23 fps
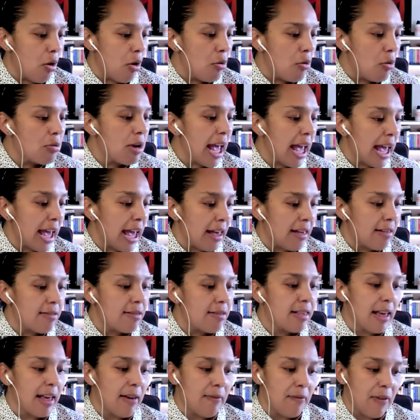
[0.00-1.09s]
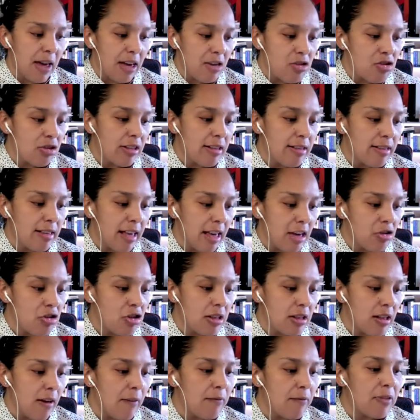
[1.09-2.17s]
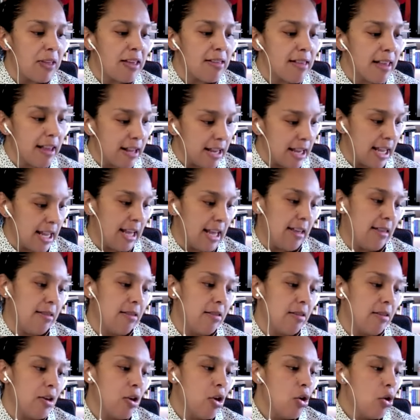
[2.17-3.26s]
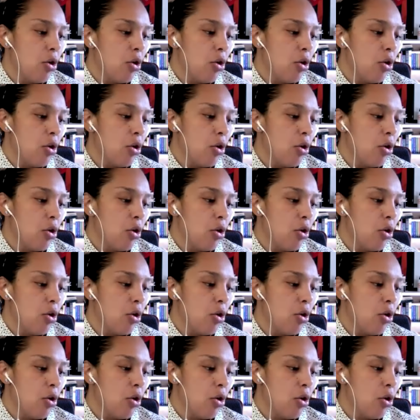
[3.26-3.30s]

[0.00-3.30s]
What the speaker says: own hands the evangelization of these Indians,